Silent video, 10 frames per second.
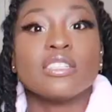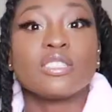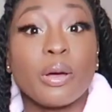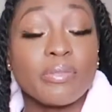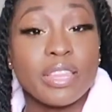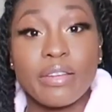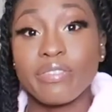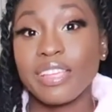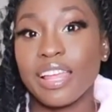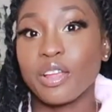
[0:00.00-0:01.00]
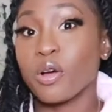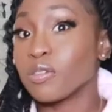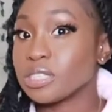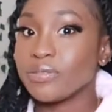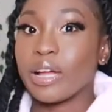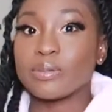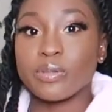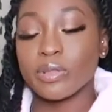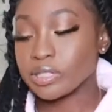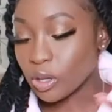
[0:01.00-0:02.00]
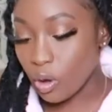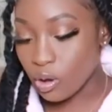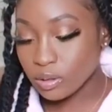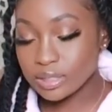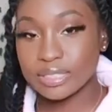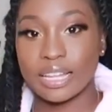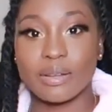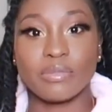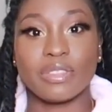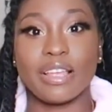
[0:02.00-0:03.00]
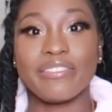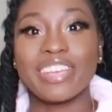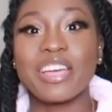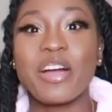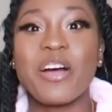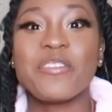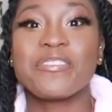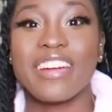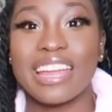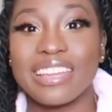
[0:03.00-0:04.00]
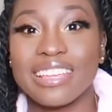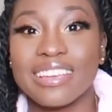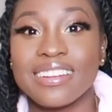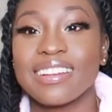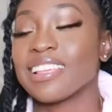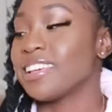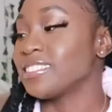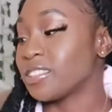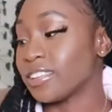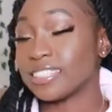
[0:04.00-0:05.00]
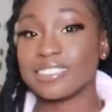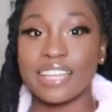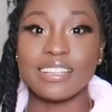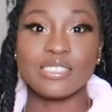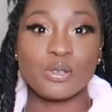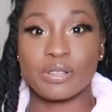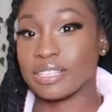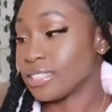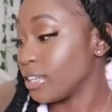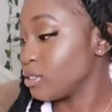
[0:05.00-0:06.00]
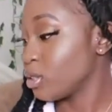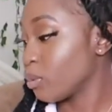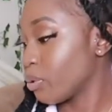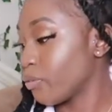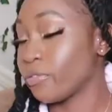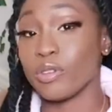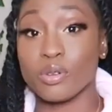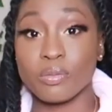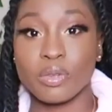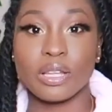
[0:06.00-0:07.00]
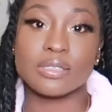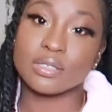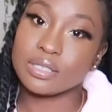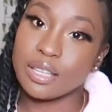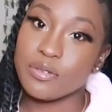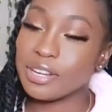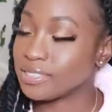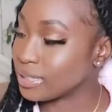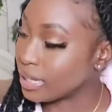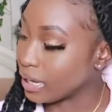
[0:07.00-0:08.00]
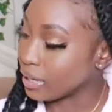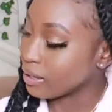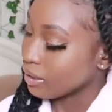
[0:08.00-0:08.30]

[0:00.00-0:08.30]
So I'm definitely getting cozy vibes from this whole set. I'm loving it already. So let's get into it. Let's get into the perfume and see what it's like.